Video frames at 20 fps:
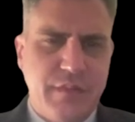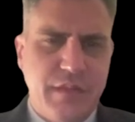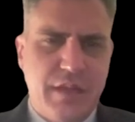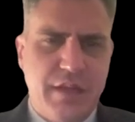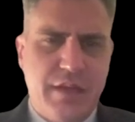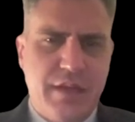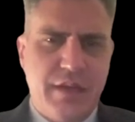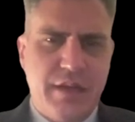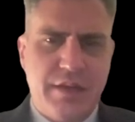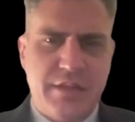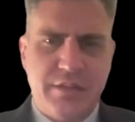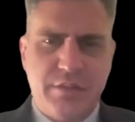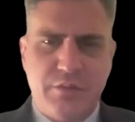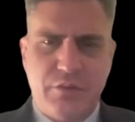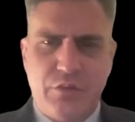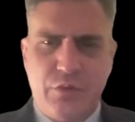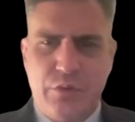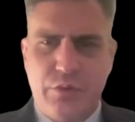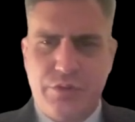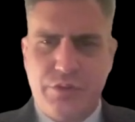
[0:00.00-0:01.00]
And I got
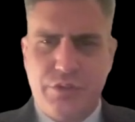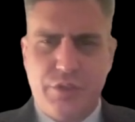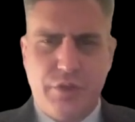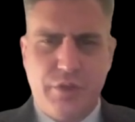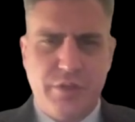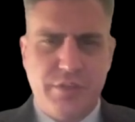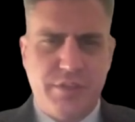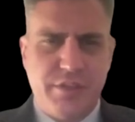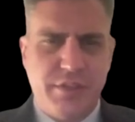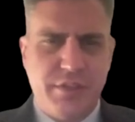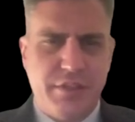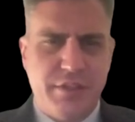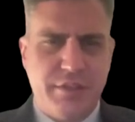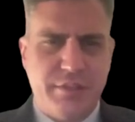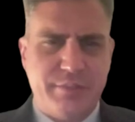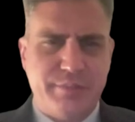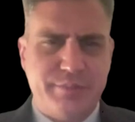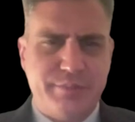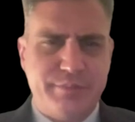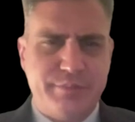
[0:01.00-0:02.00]
some cool charts
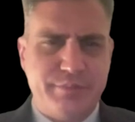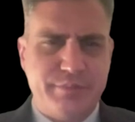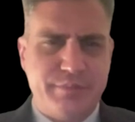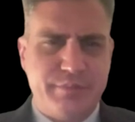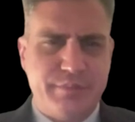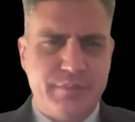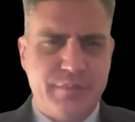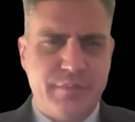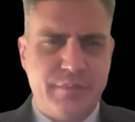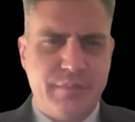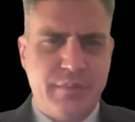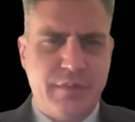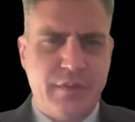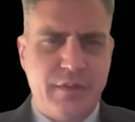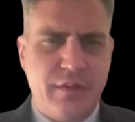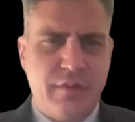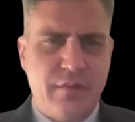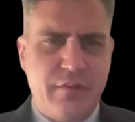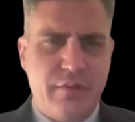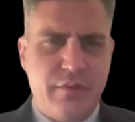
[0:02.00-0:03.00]
here.
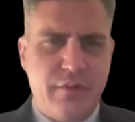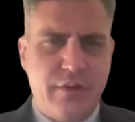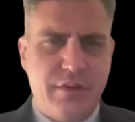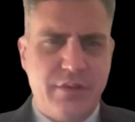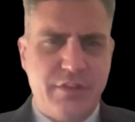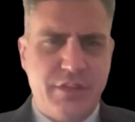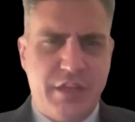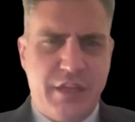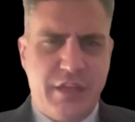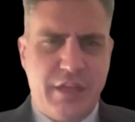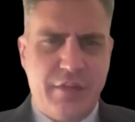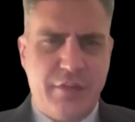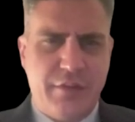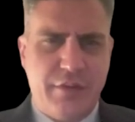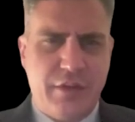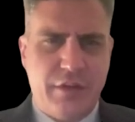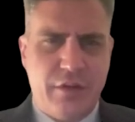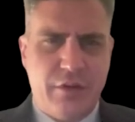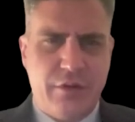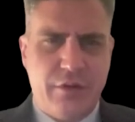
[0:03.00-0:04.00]
I want to check out
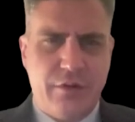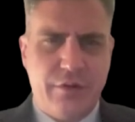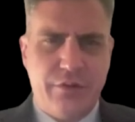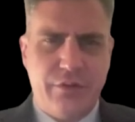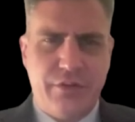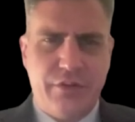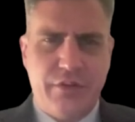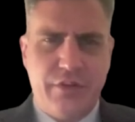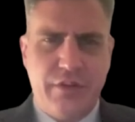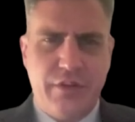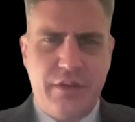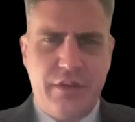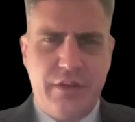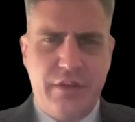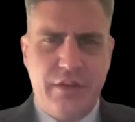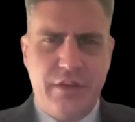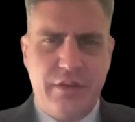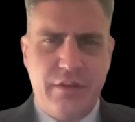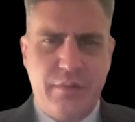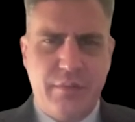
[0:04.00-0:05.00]
the ROC.
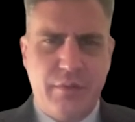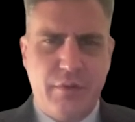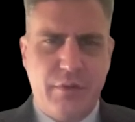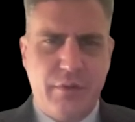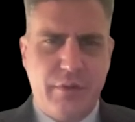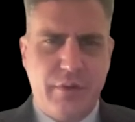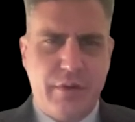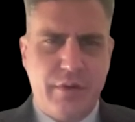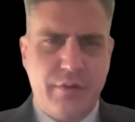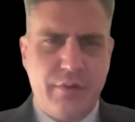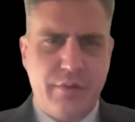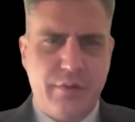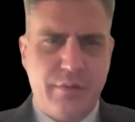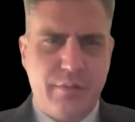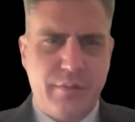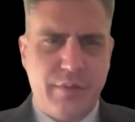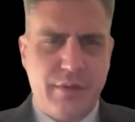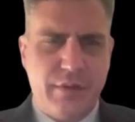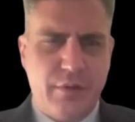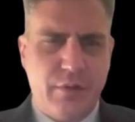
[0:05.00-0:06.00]

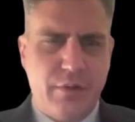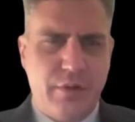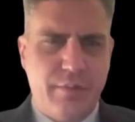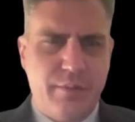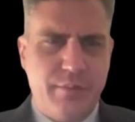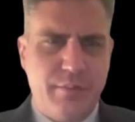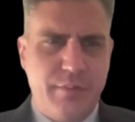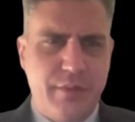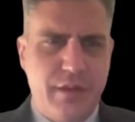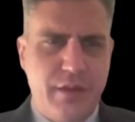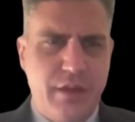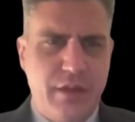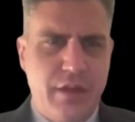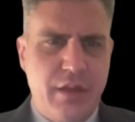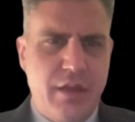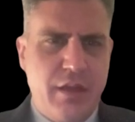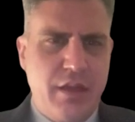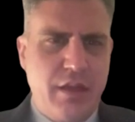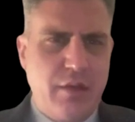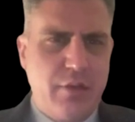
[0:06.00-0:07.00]
Let me go up.
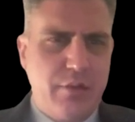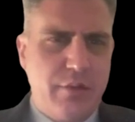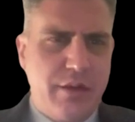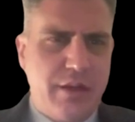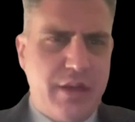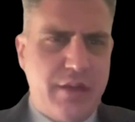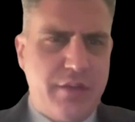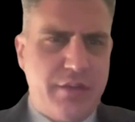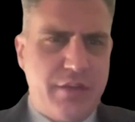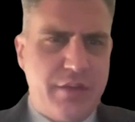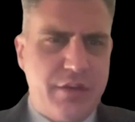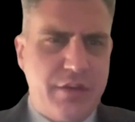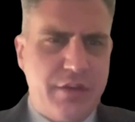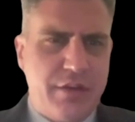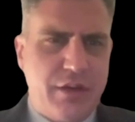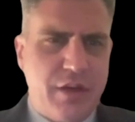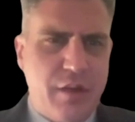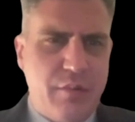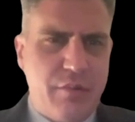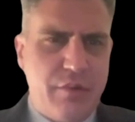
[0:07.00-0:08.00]
We got
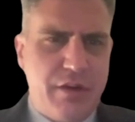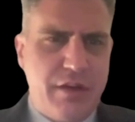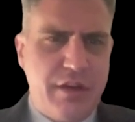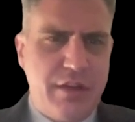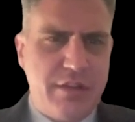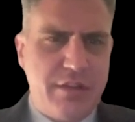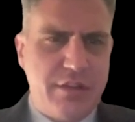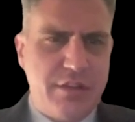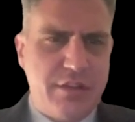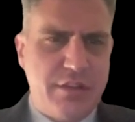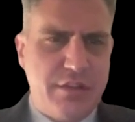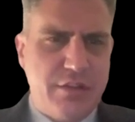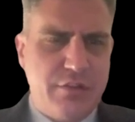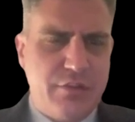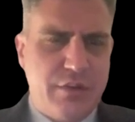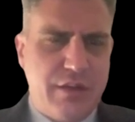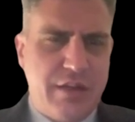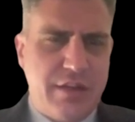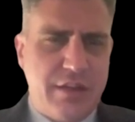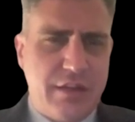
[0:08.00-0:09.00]
the
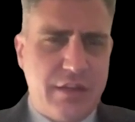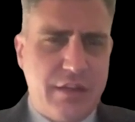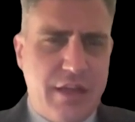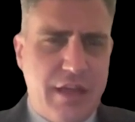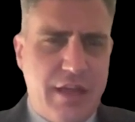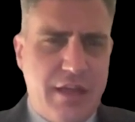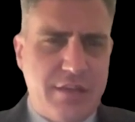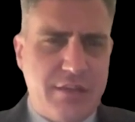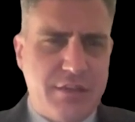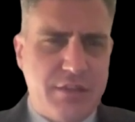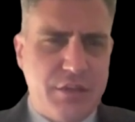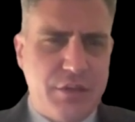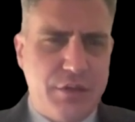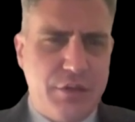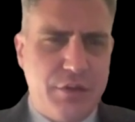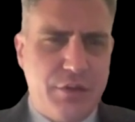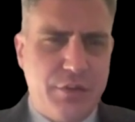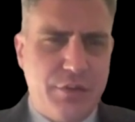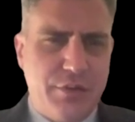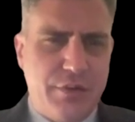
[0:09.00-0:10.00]
comprehensive, we got the
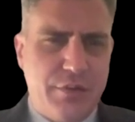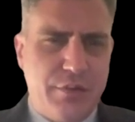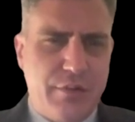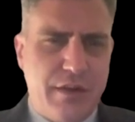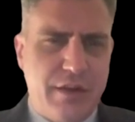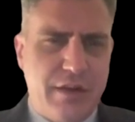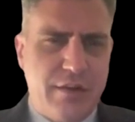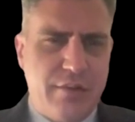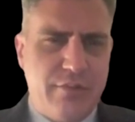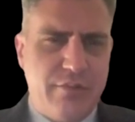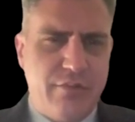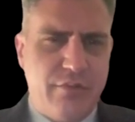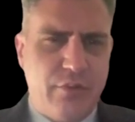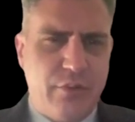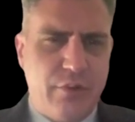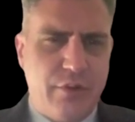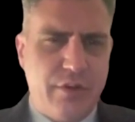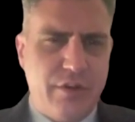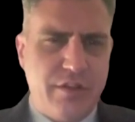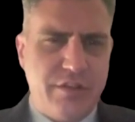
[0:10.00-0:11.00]
lasso, the random
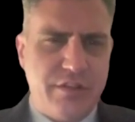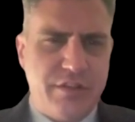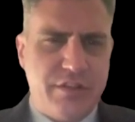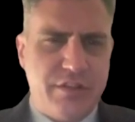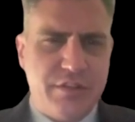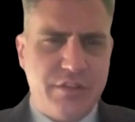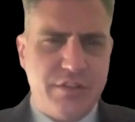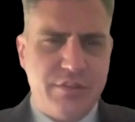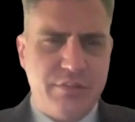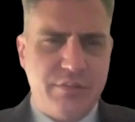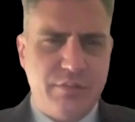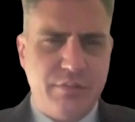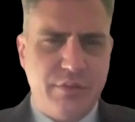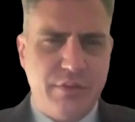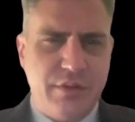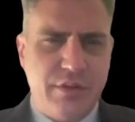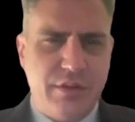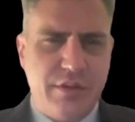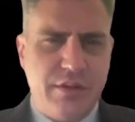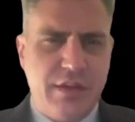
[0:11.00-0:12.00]
forest, the
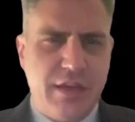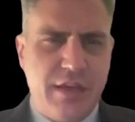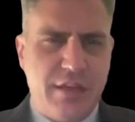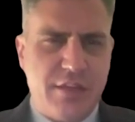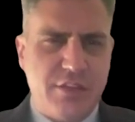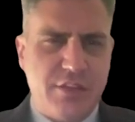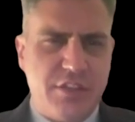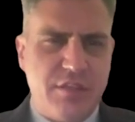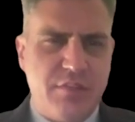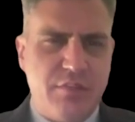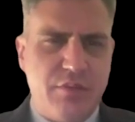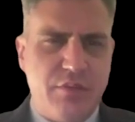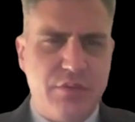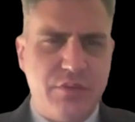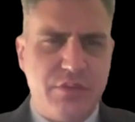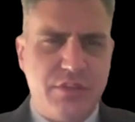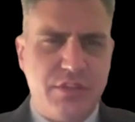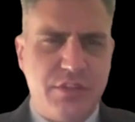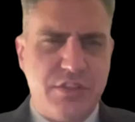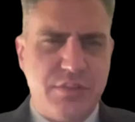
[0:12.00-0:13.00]

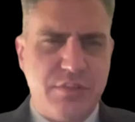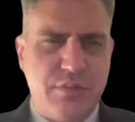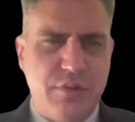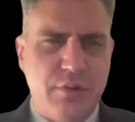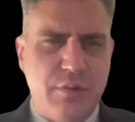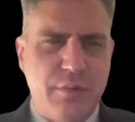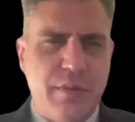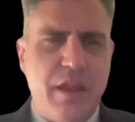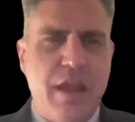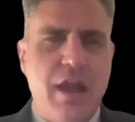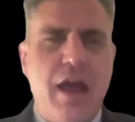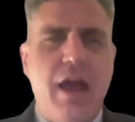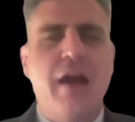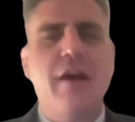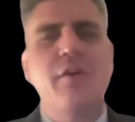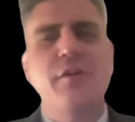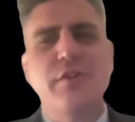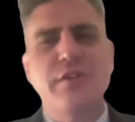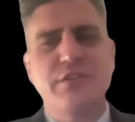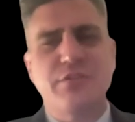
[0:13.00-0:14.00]
XGBoost to smoke.
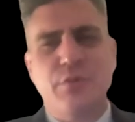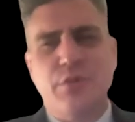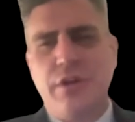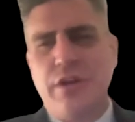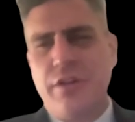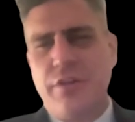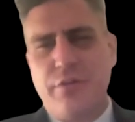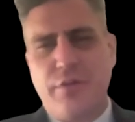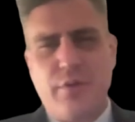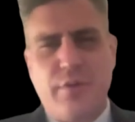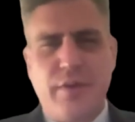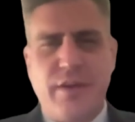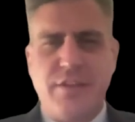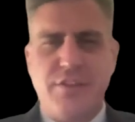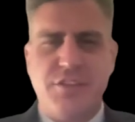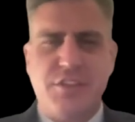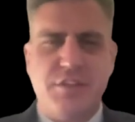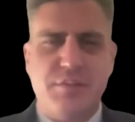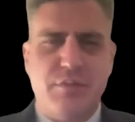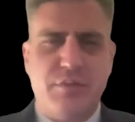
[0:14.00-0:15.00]
I always want to throw
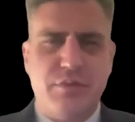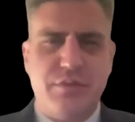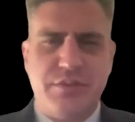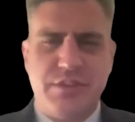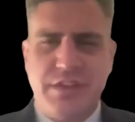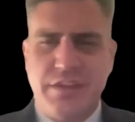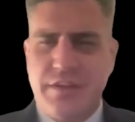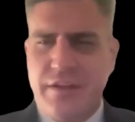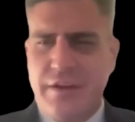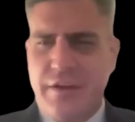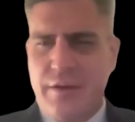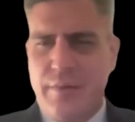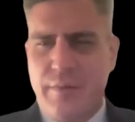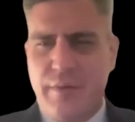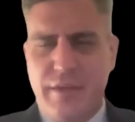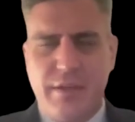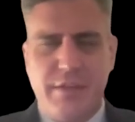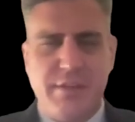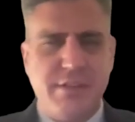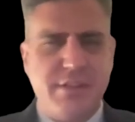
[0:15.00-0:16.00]
XGBoost in there
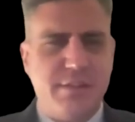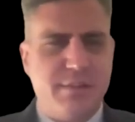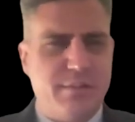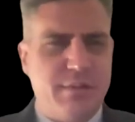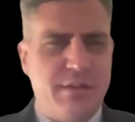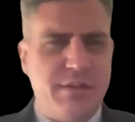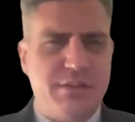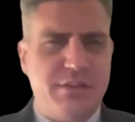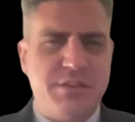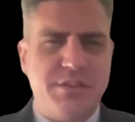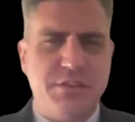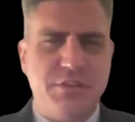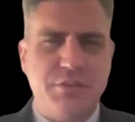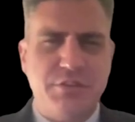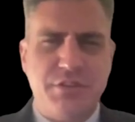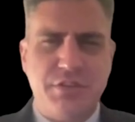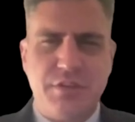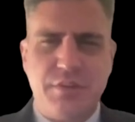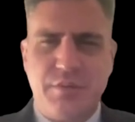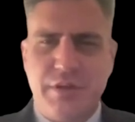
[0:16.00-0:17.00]
because it's
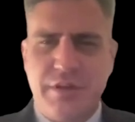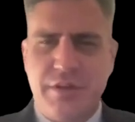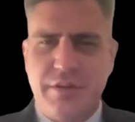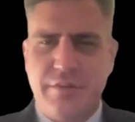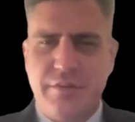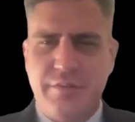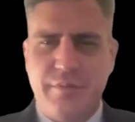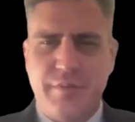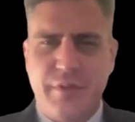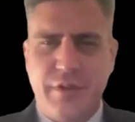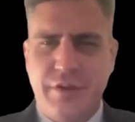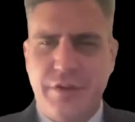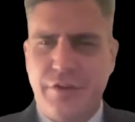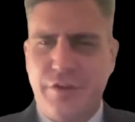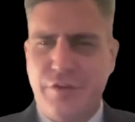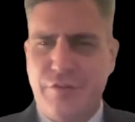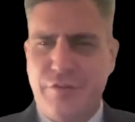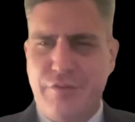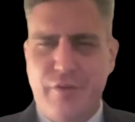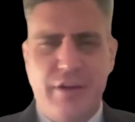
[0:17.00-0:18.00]
usually been a
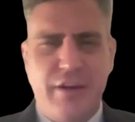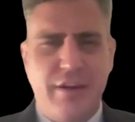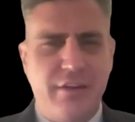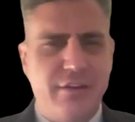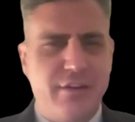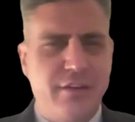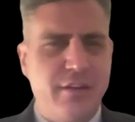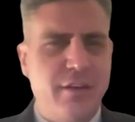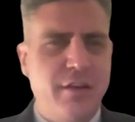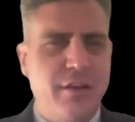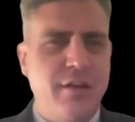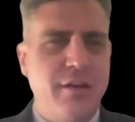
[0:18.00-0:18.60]
good friend.